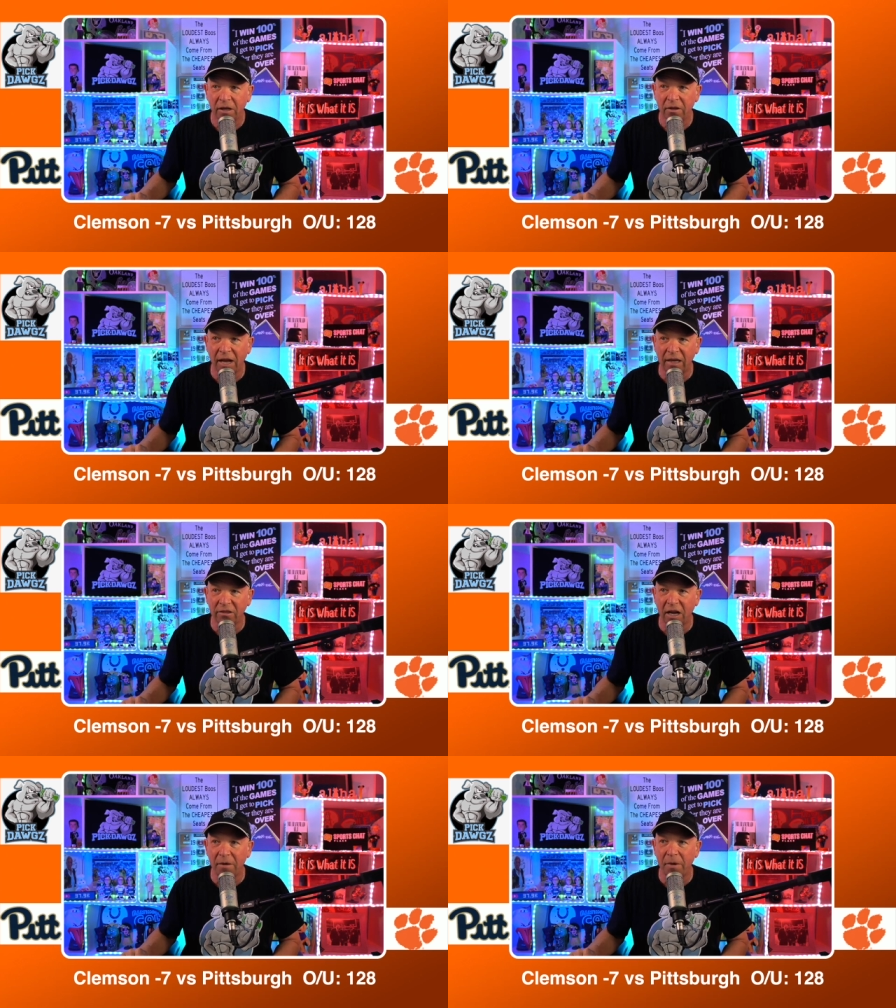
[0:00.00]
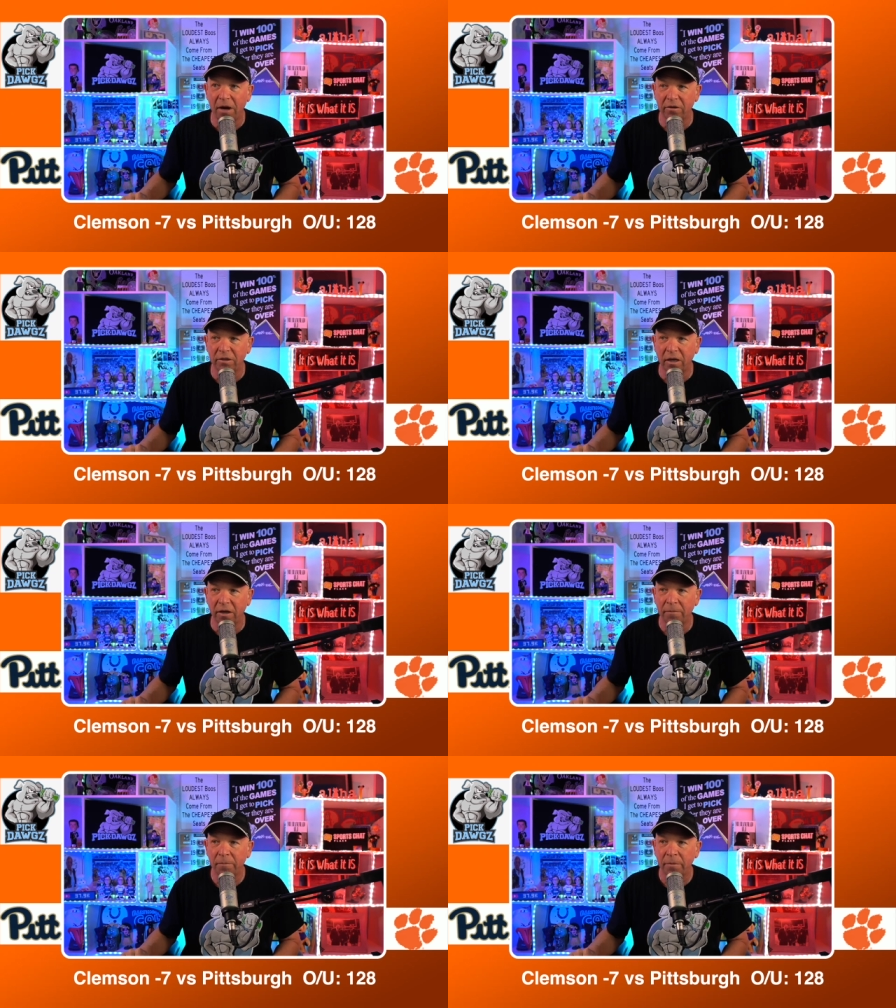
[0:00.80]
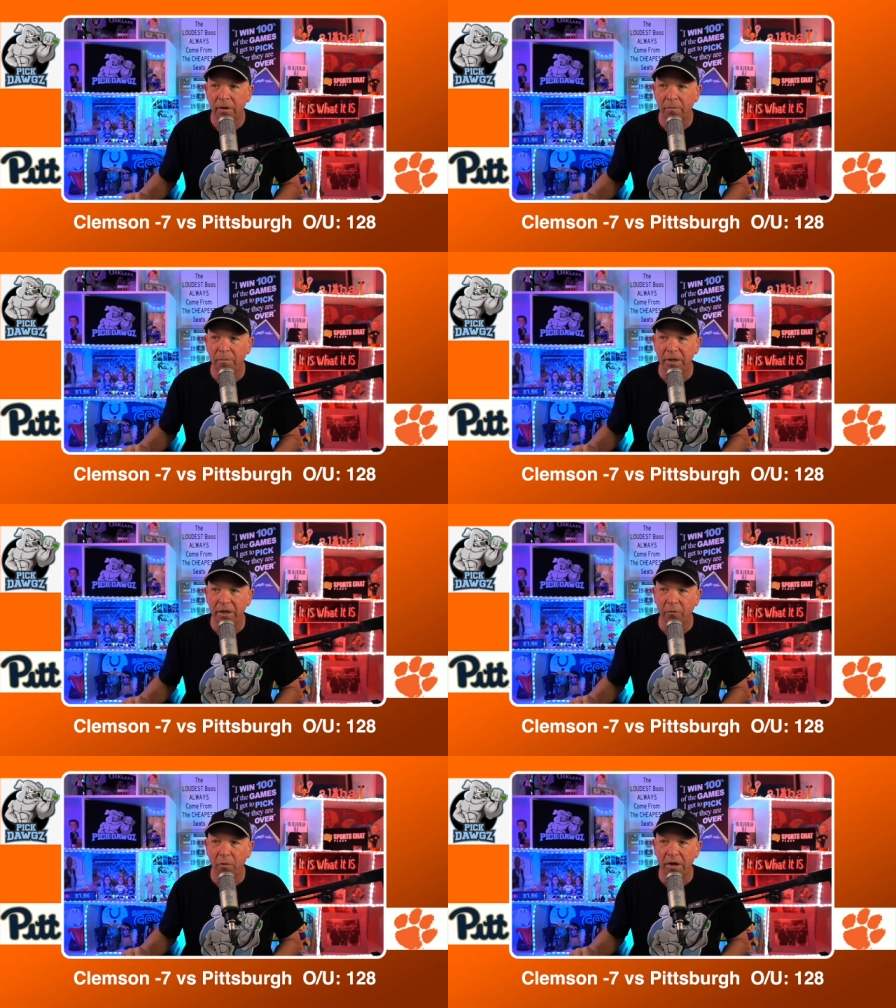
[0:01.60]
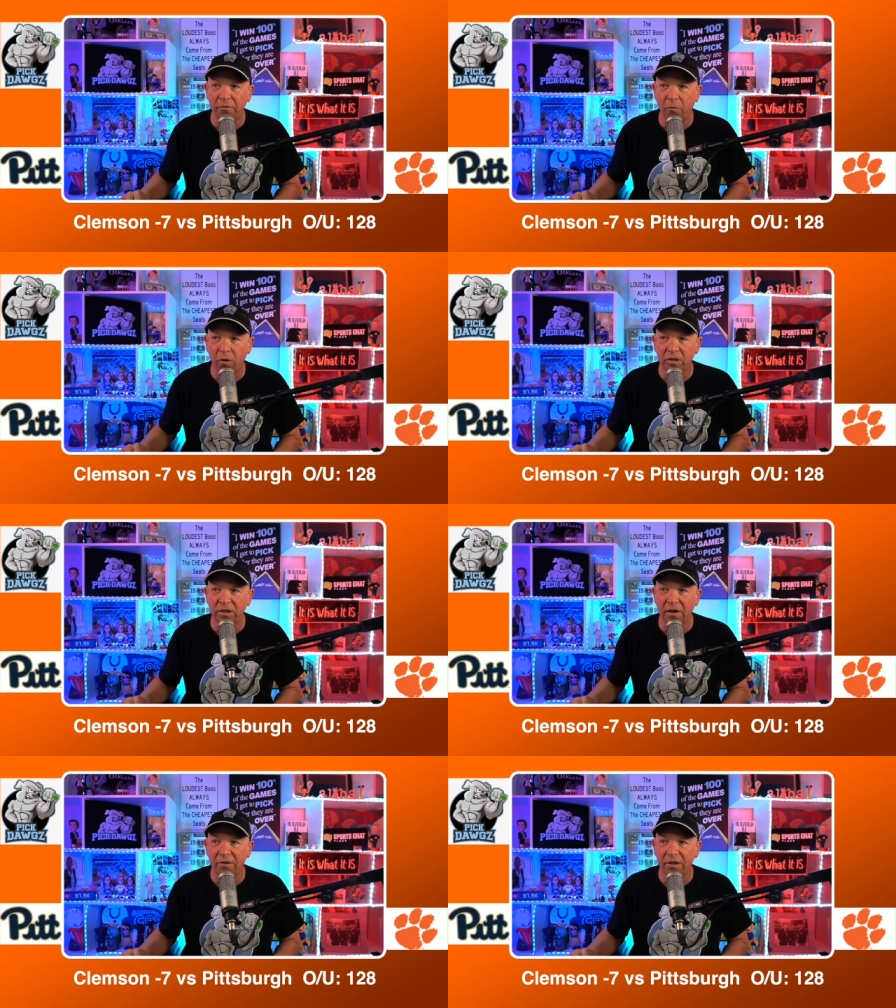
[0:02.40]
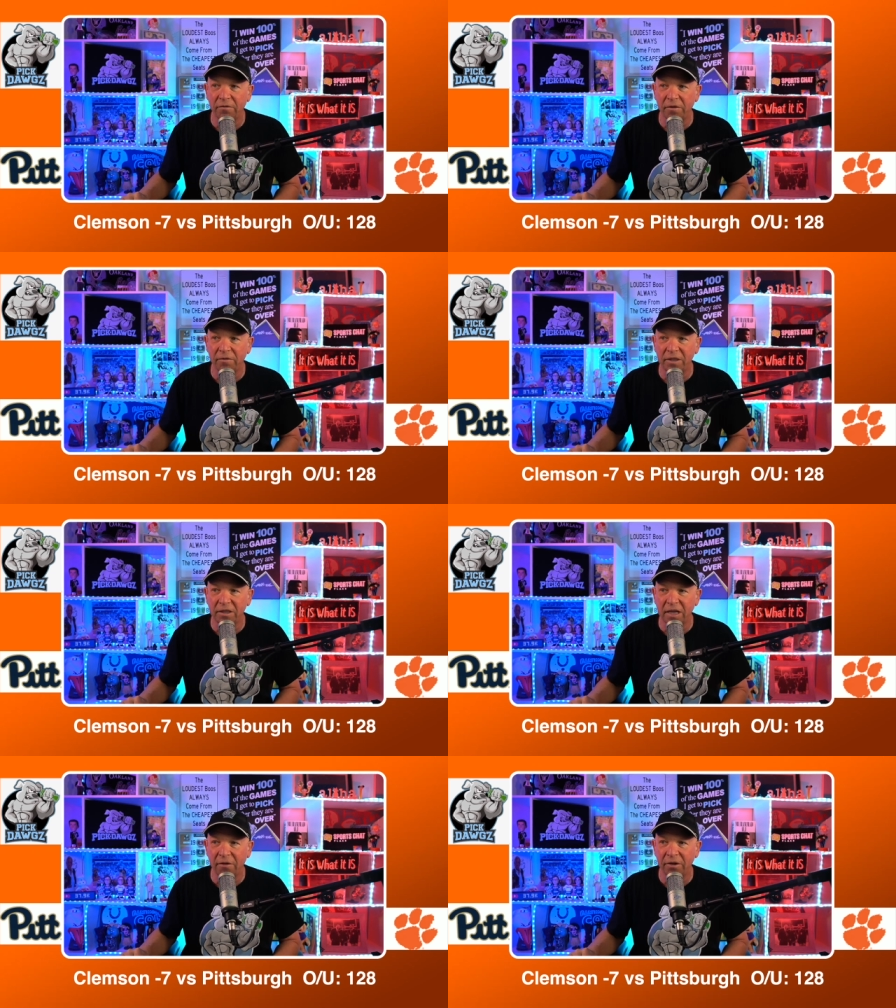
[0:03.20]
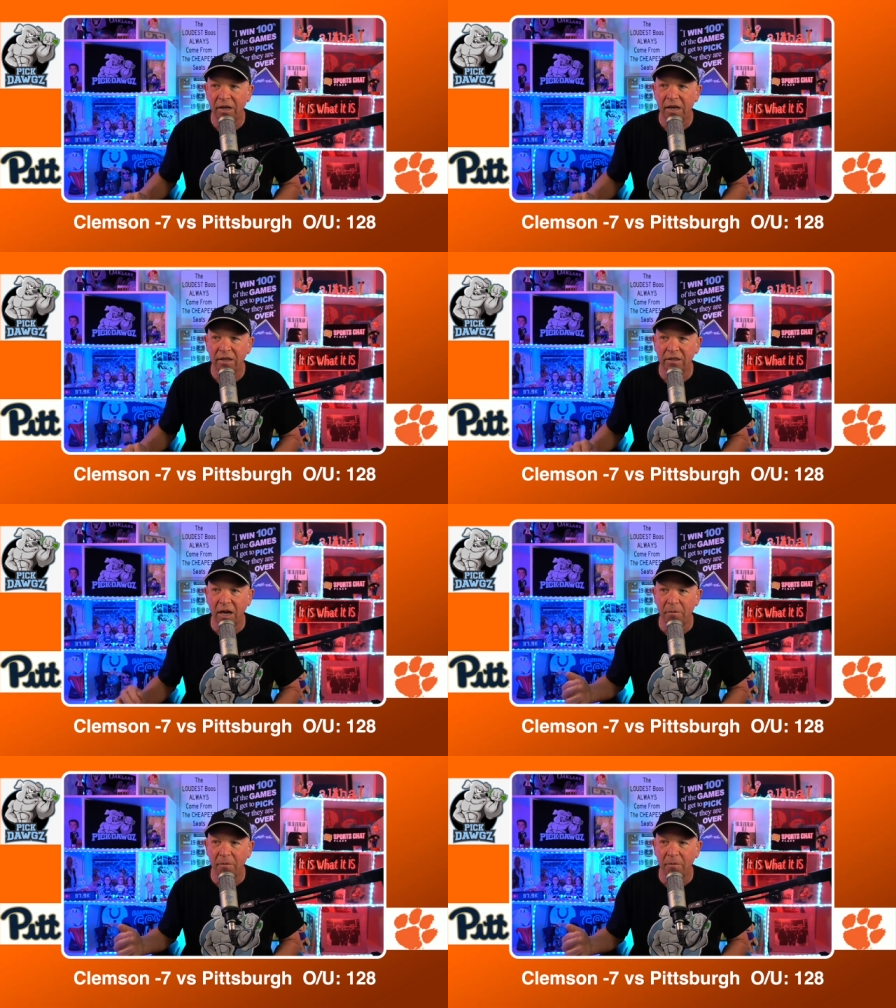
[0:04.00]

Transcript: Last time out, uh, beating Wake Forest seventy to fifty-seven. And the time